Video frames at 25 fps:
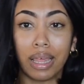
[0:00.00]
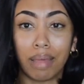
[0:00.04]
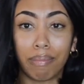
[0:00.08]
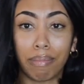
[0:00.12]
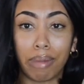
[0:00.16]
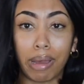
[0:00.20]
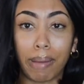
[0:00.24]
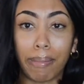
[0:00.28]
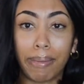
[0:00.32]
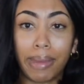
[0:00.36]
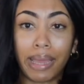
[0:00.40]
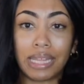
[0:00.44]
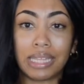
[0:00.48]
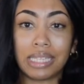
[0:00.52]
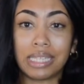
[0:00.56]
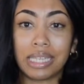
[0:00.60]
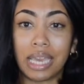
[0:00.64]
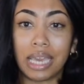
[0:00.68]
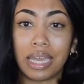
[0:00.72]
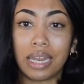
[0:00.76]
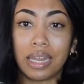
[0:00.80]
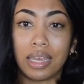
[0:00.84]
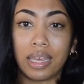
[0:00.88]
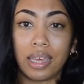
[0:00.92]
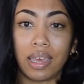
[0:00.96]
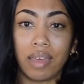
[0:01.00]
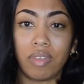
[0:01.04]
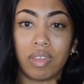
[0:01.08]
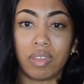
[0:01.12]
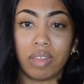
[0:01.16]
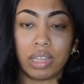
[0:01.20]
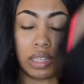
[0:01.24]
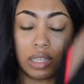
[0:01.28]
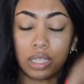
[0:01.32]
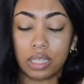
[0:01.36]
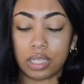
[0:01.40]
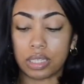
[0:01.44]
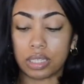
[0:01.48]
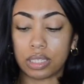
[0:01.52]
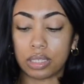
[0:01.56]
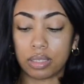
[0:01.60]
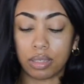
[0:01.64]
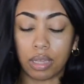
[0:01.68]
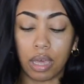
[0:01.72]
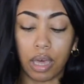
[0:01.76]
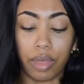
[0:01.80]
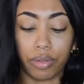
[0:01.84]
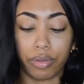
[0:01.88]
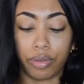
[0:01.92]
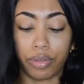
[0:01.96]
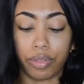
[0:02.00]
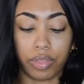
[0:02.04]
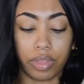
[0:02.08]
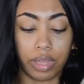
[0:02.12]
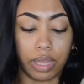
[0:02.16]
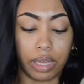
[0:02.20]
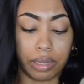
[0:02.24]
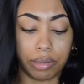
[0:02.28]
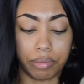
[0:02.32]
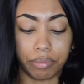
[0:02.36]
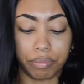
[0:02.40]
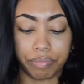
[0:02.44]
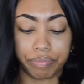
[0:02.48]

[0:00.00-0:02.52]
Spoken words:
my bandana, and then like this other thing,